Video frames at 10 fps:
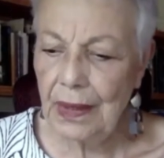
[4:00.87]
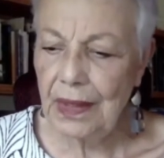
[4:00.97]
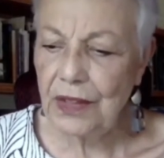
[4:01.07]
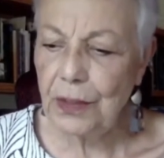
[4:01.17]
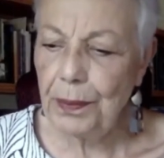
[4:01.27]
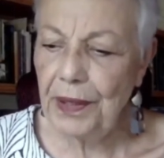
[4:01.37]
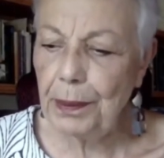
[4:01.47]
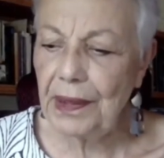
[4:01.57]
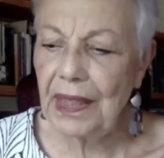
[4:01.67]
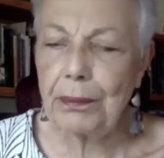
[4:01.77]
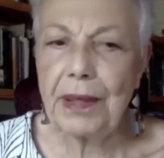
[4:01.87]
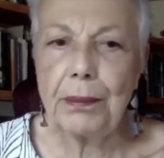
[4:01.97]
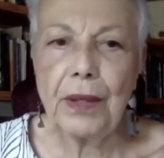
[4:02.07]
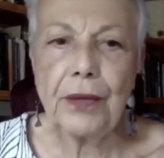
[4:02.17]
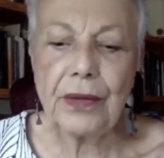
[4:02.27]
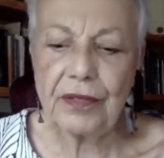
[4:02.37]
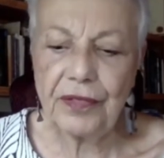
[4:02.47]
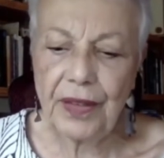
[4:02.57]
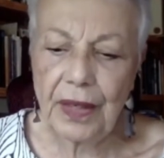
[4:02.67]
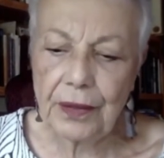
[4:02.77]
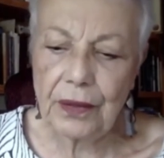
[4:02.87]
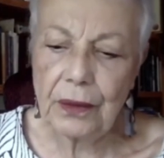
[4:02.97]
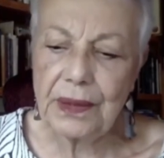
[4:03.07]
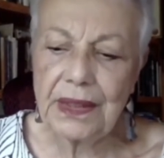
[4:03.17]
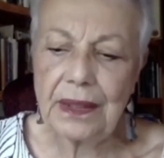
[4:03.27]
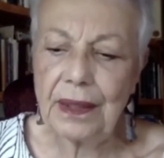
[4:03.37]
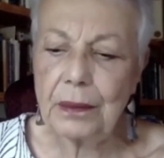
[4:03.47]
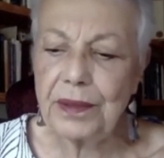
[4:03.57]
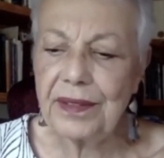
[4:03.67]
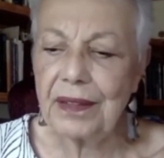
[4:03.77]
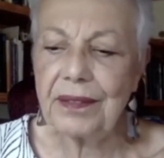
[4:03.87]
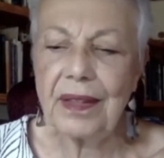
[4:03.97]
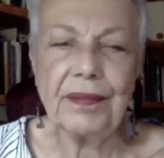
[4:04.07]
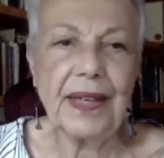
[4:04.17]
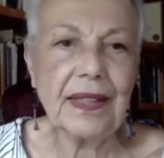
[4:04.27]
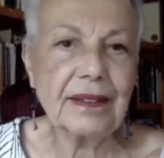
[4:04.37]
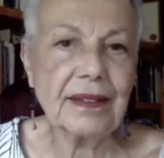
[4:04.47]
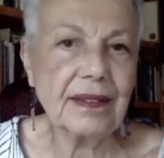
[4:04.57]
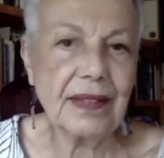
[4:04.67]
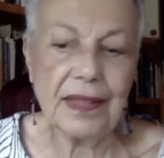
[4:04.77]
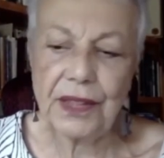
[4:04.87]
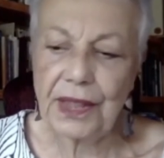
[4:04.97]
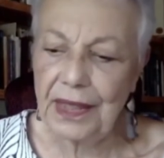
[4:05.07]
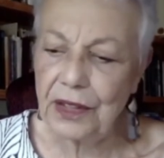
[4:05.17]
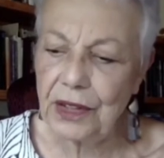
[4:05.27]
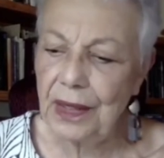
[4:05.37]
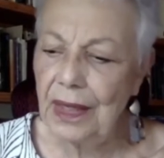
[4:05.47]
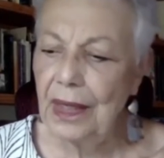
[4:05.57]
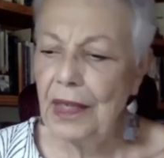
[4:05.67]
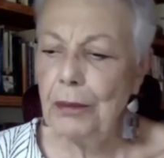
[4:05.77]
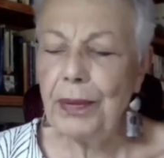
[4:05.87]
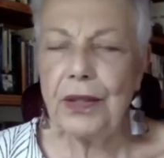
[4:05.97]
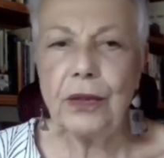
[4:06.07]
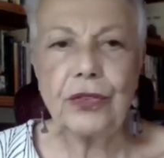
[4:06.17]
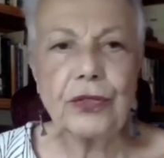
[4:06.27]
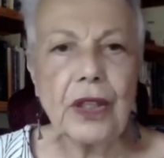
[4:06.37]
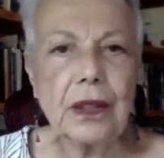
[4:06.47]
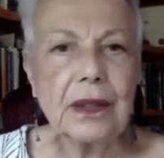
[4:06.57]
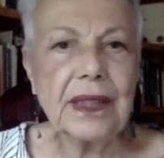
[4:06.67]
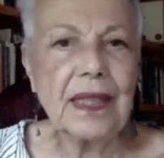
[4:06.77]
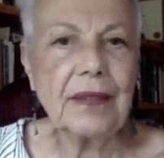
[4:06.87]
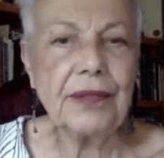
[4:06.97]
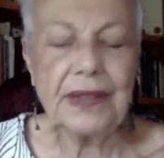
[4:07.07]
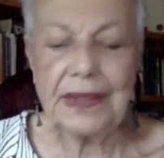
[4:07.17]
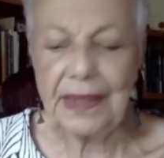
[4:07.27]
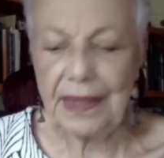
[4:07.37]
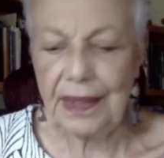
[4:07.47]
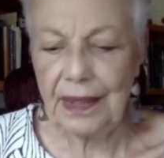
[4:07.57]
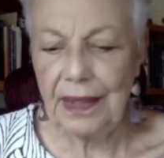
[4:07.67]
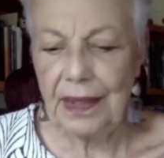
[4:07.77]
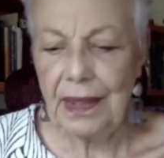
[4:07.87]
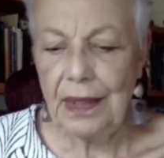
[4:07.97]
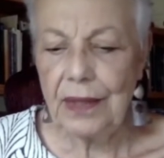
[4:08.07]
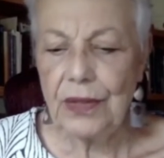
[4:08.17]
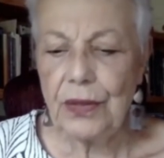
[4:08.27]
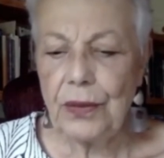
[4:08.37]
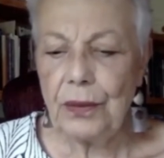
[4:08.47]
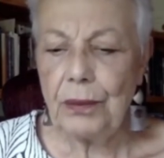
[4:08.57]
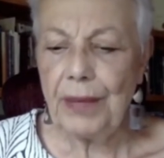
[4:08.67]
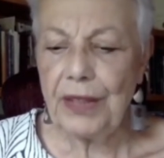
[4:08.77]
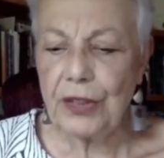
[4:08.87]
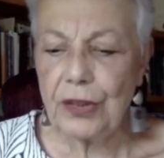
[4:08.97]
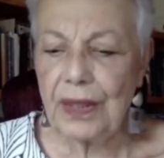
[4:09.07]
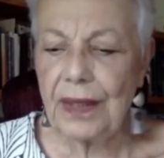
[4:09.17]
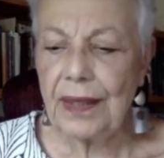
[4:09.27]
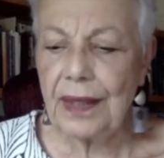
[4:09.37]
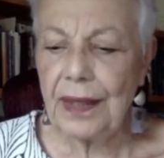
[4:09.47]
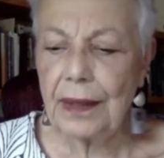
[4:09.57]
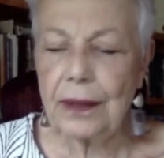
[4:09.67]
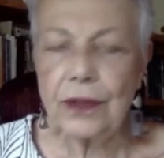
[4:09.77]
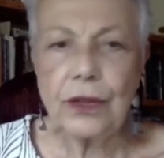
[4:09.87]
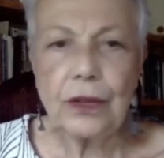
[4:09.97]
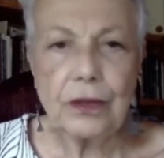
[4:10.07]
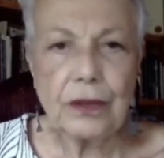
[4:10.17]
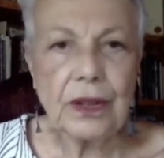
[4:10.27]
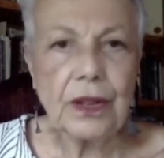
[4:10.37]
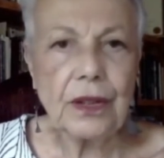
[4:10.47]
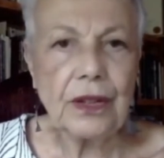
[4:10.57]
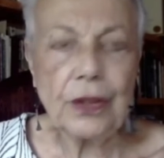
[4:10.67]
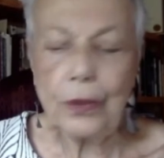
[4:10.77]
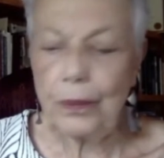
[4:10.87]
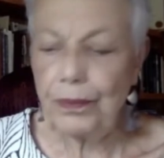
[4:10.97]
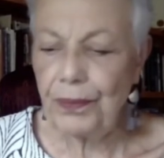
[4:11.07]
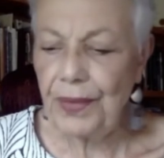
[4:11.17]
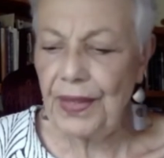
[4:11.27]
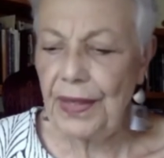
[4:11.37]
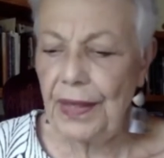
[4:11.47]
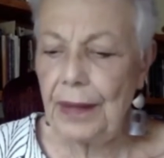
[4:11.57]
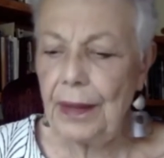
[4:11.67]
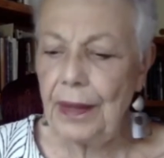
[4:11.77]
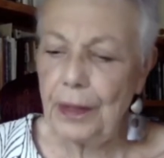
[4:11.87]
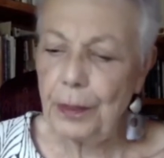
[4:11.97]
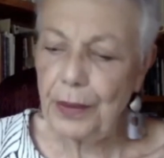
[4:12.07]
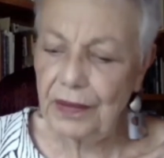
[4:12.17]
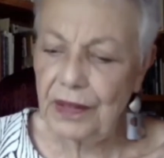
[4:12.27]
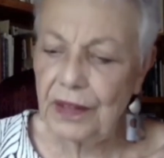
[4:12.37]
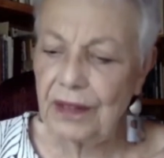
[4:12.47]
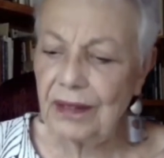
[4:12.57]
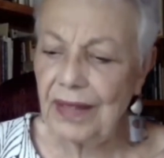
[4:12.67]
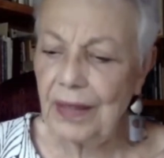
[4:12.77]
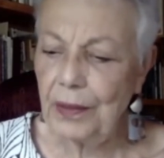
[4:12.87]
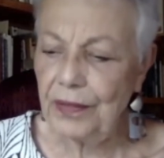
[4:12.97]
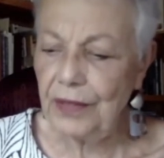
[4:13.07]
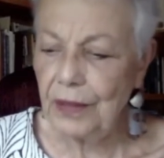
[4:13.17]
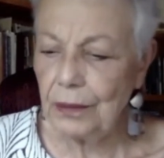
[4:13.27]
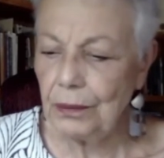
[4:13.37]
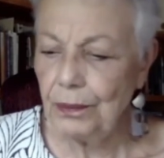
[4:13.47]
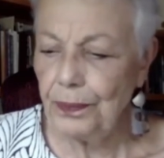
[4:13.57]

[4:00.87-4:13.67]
and to people like my mother and father who didn't themselves have access to education, but who struggled every day to make sure that their children could know the privileges that we've known.